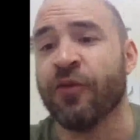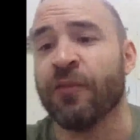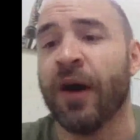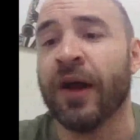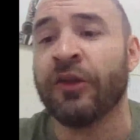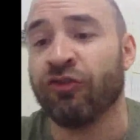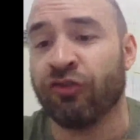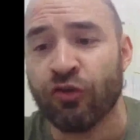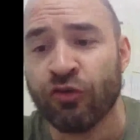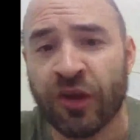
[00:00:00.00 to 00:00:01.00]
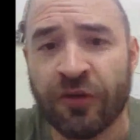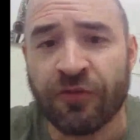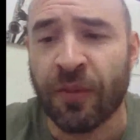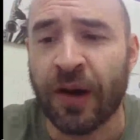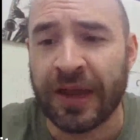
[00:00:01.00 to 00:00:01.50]
easier for my
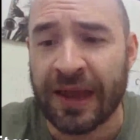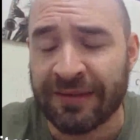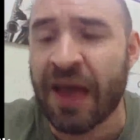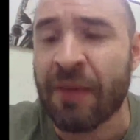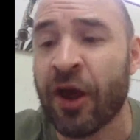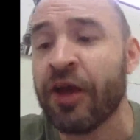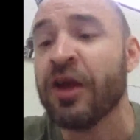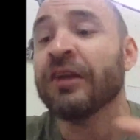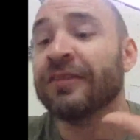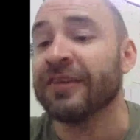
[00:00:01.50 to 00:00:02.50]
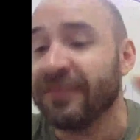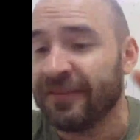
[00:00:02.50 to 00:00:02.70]
tutor, for my examiner,